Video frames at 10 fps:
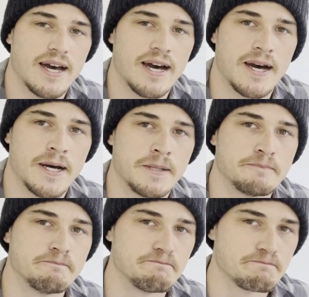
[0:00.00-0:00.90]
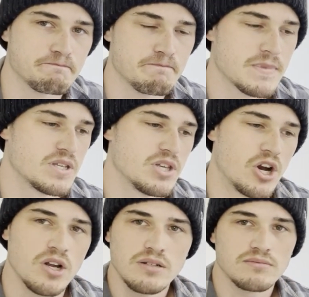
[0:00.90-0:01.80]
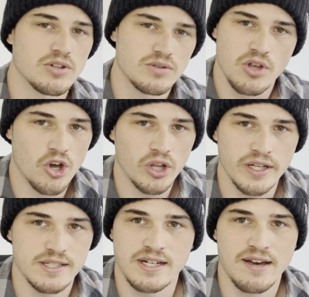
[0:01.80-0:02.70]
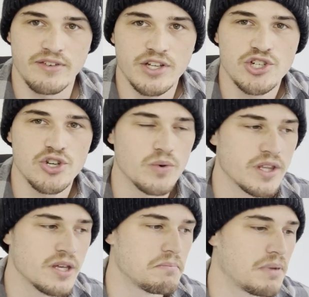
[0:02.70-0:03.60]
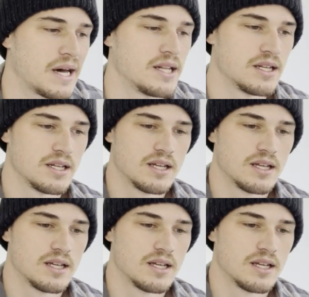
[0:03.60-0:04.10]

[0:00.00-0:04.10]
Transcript: You know, Early doesn't have an issue with it, but